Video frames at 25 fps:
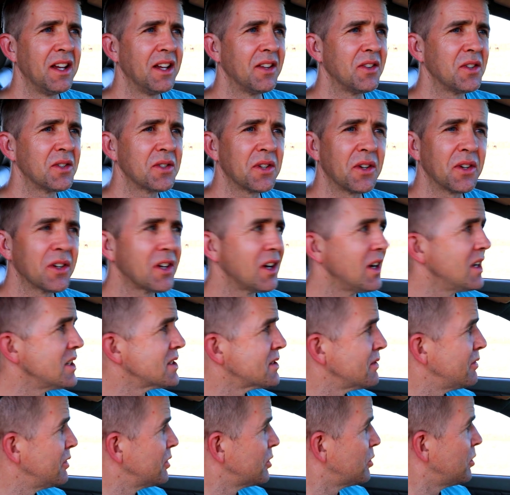there's all
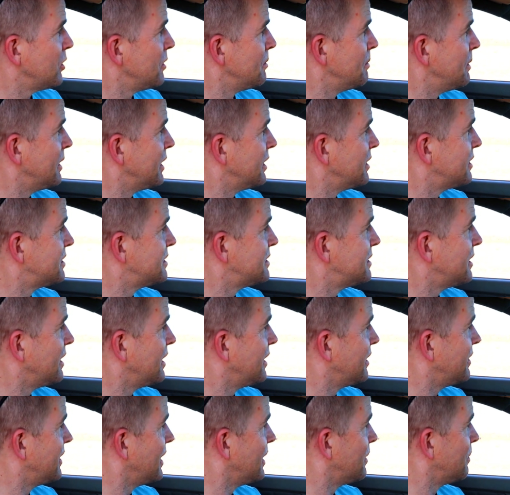kinds of equipment
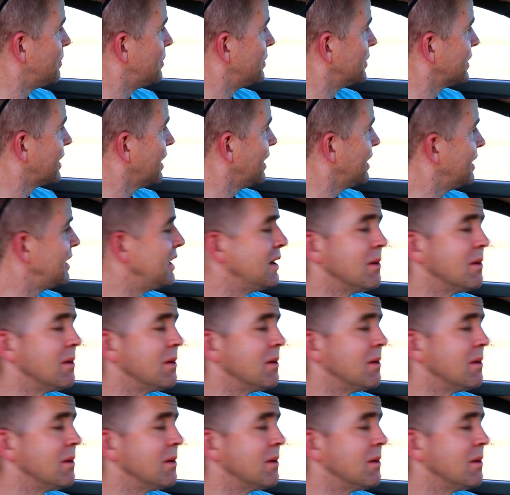that will get